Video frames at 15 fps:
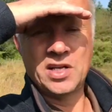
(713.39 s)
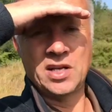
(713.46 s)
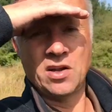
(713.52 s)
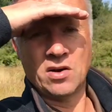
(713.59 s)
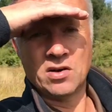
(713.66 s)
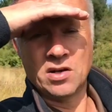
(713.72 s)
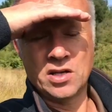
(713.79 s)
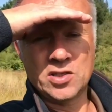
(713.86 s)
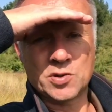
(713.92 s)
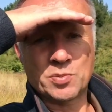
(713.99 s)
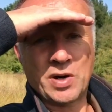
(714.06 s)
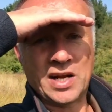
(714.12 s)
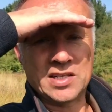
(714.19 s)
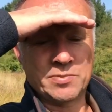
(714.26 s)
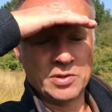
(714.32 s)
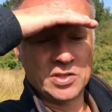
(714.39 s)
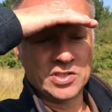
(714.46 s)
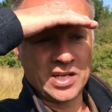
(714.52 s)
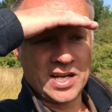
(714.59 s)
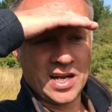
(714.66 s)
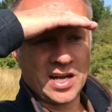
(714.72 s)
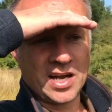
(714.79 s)
long lunch breaks because they
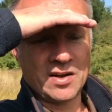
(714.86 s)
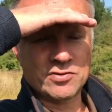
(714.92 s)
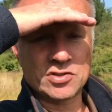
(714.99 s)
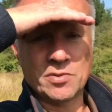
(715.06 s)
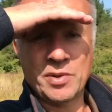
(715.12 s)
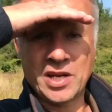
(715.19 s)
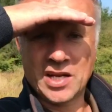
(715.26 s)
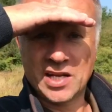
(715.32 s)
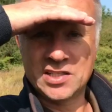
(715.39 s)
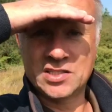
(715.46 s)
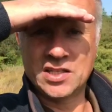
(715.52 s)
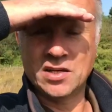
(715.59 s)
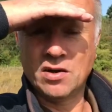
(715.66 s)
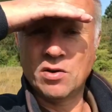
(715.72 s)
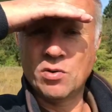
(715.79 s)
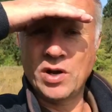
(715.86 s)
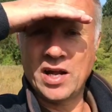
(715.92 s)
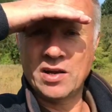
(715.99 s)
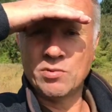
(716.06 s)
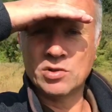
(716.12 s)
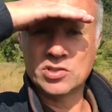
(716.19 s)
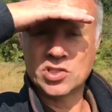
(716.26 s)
can't have so many kids in the hall at any
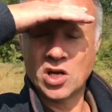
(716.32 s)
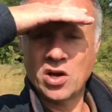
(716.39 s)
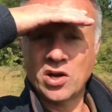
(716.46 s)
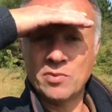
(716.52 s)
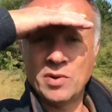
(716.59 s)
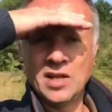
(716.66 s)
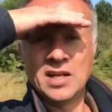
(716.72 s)
one time.